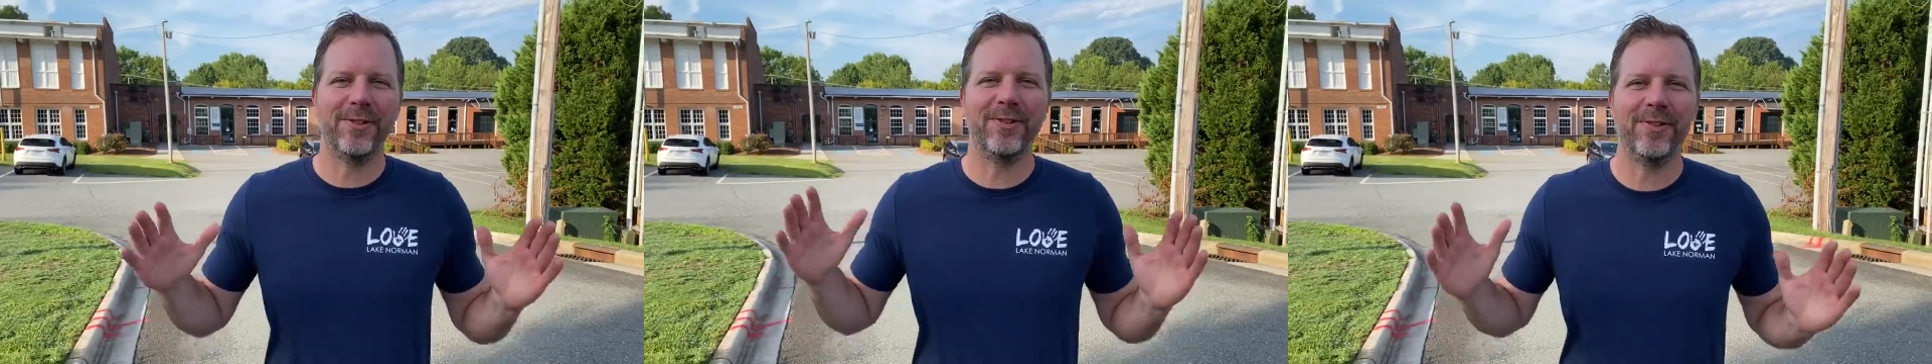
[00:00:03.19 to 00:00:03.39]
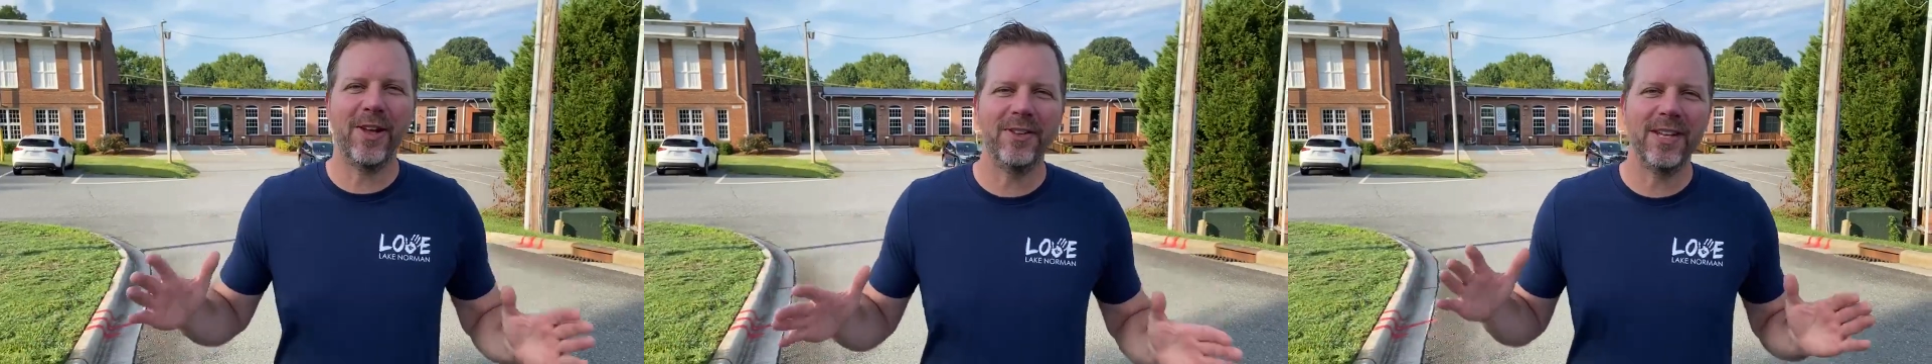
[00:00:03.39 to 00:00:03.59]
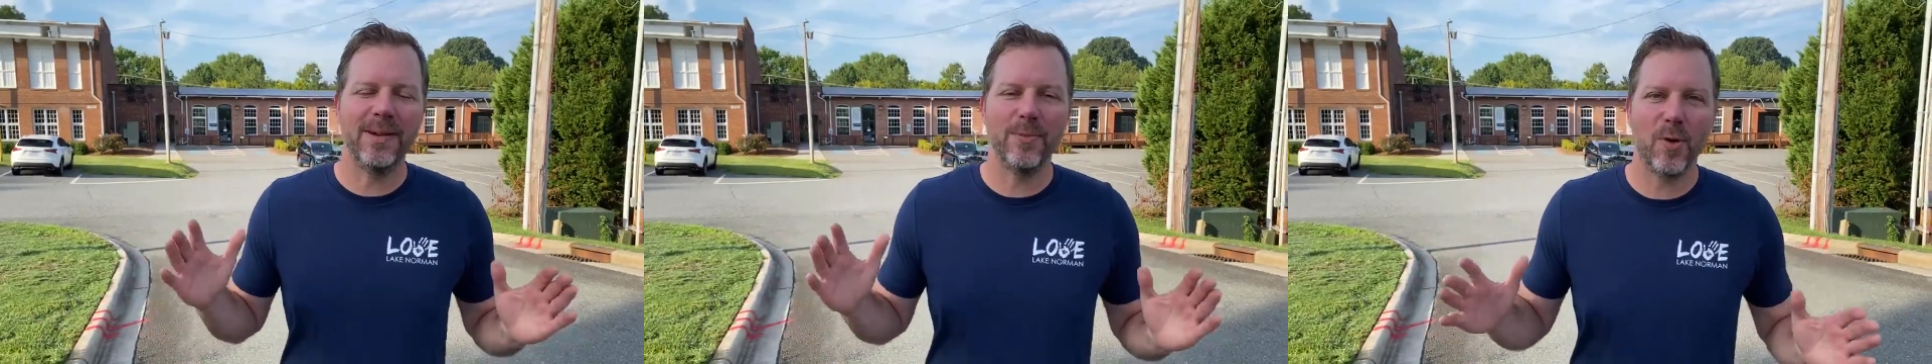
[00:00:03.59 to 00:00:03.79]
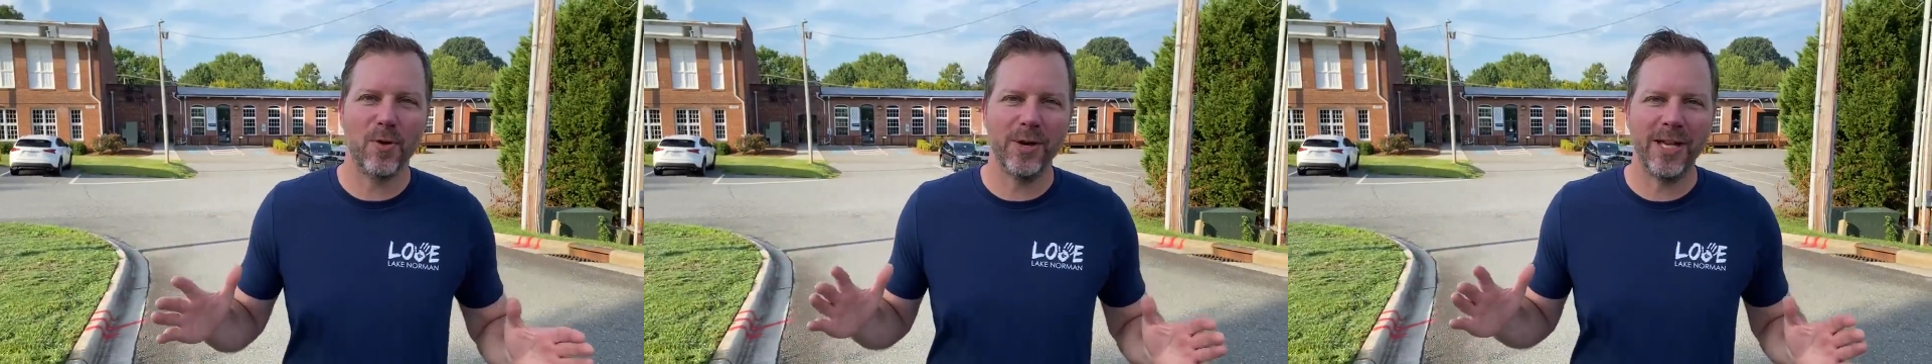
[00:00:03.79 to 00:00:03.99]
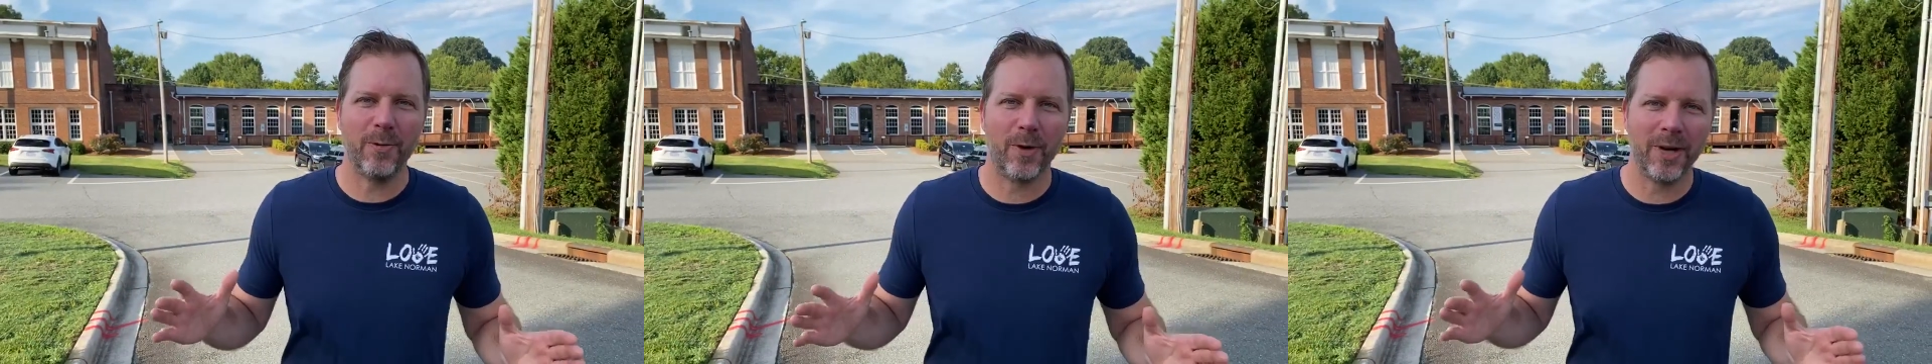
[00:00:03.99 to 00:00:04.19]
Sunday
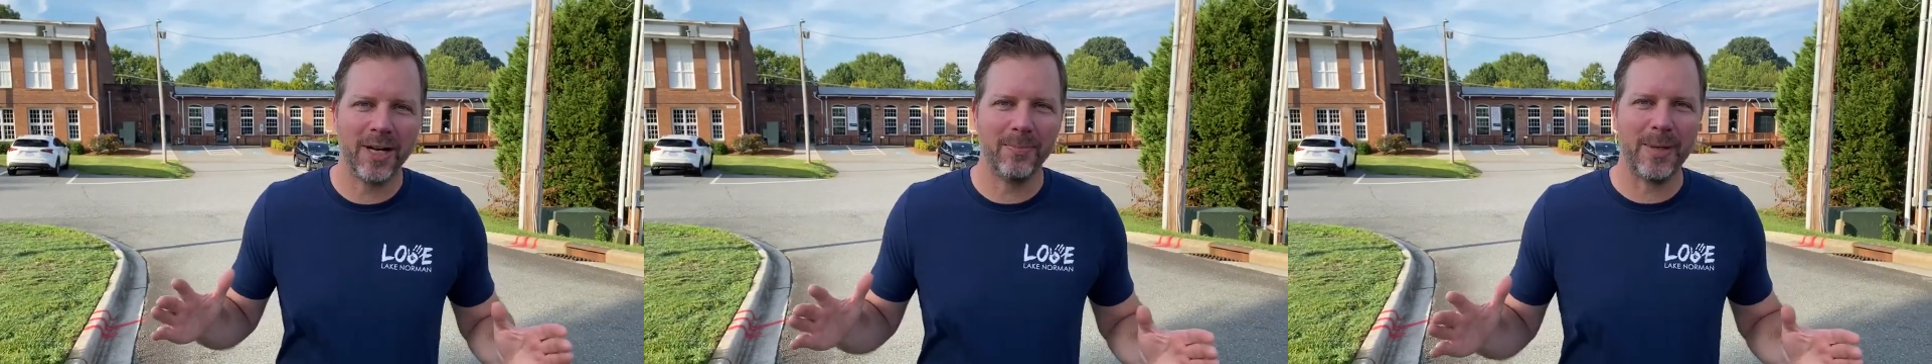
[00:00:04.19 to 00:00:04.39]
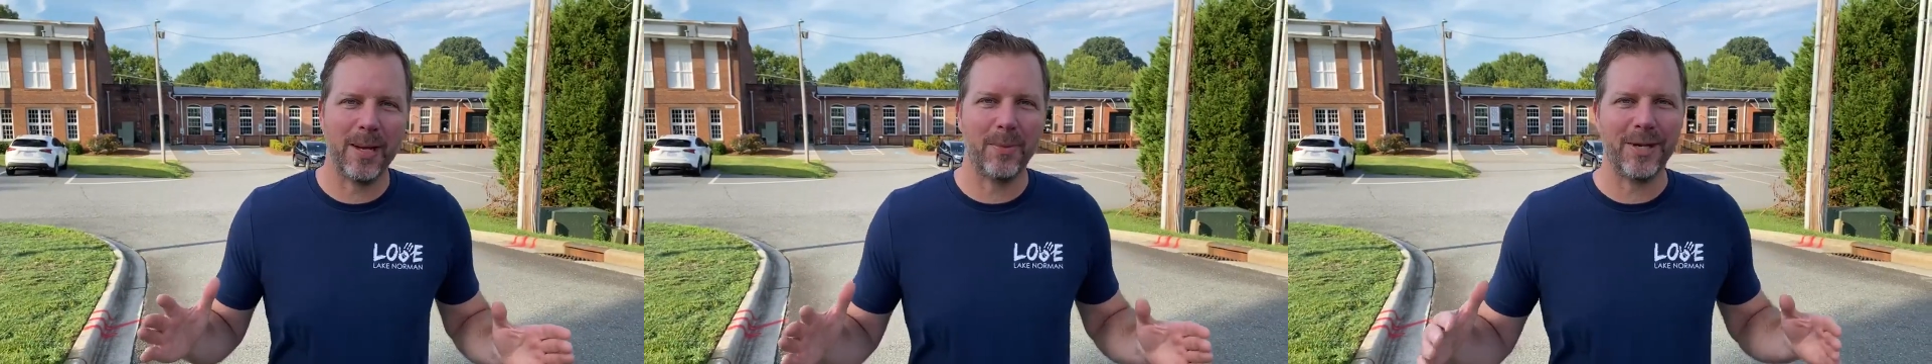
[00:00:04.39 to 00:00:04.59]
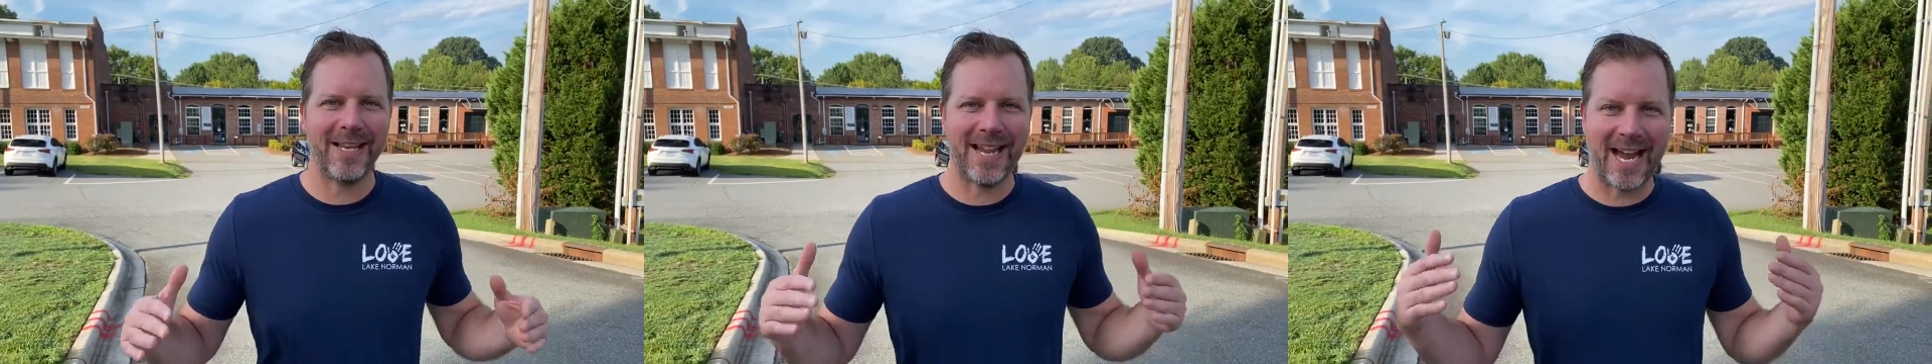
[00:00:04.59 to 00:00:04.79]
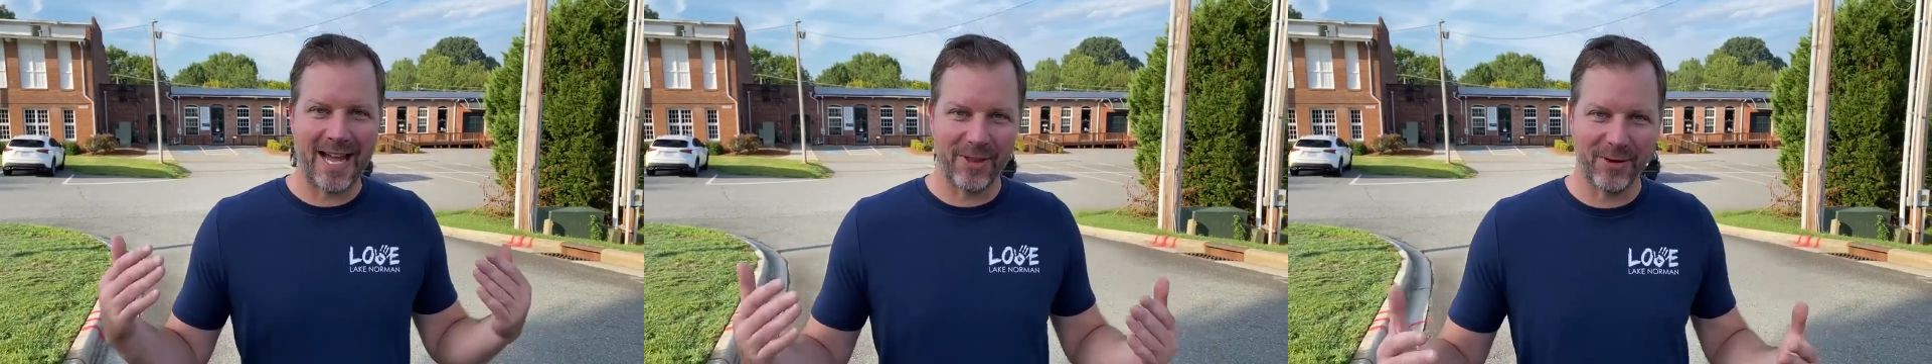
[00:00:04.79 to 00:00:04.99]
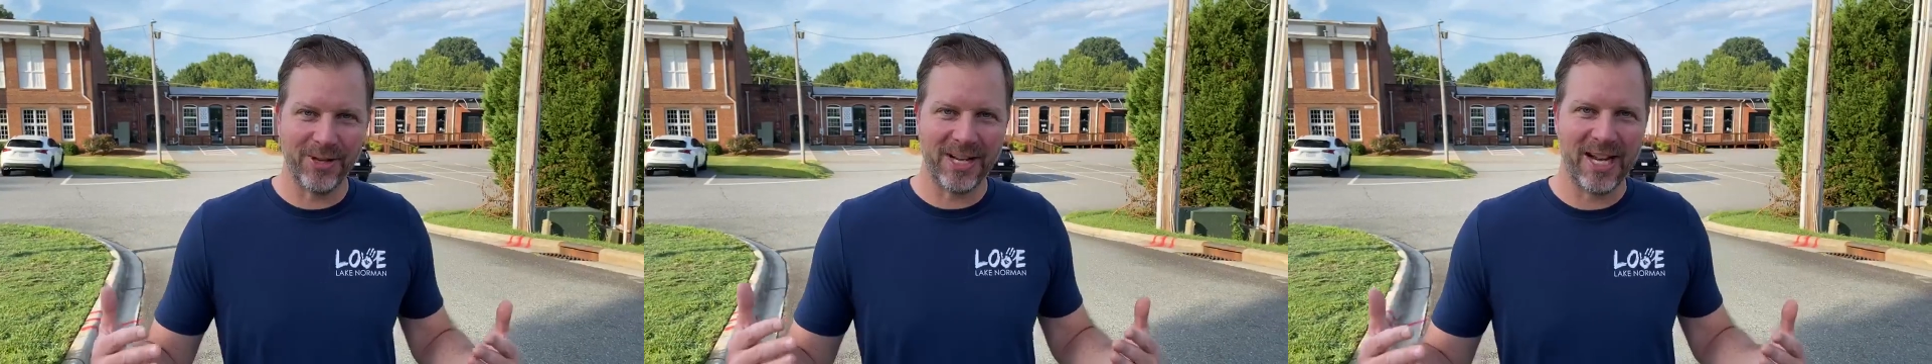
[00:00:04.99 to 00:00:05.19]
morning we're going to be able to
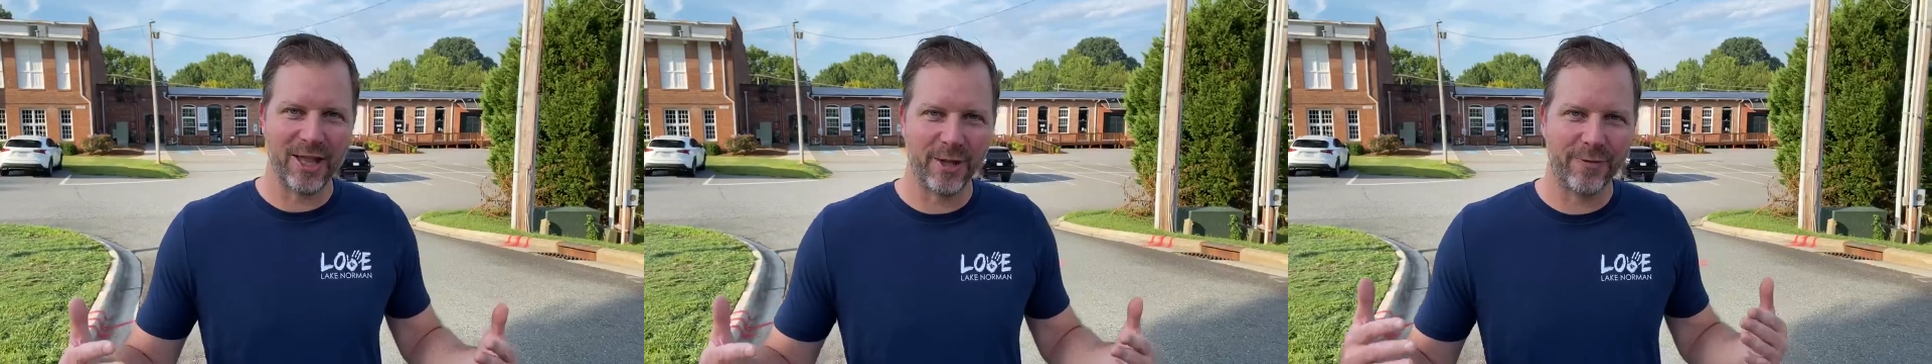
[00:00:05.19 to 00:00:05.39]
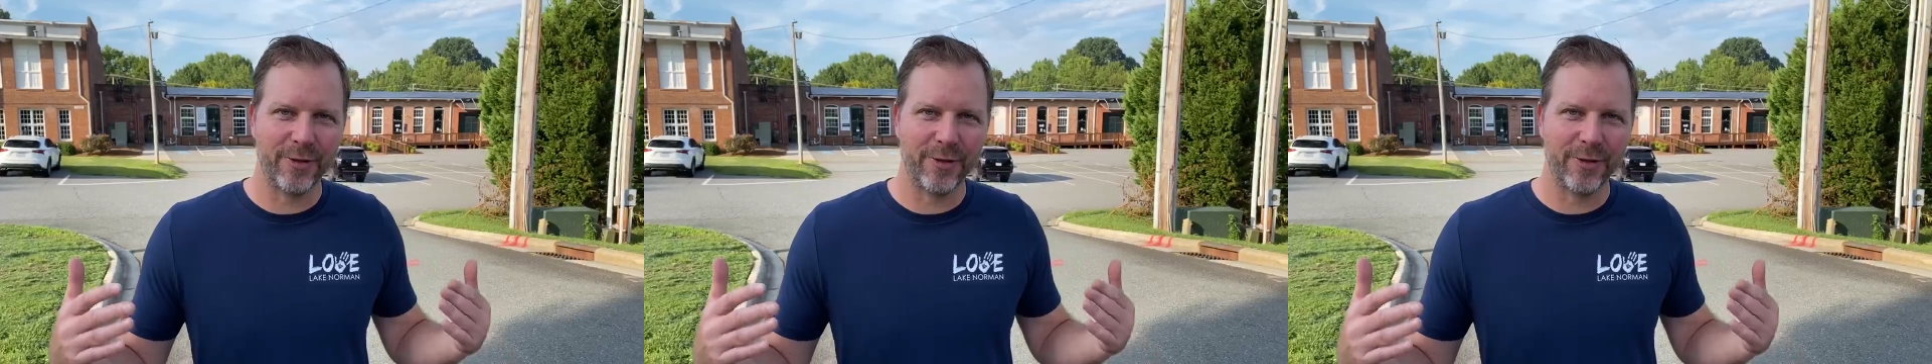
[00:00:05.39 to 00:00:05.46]
gather together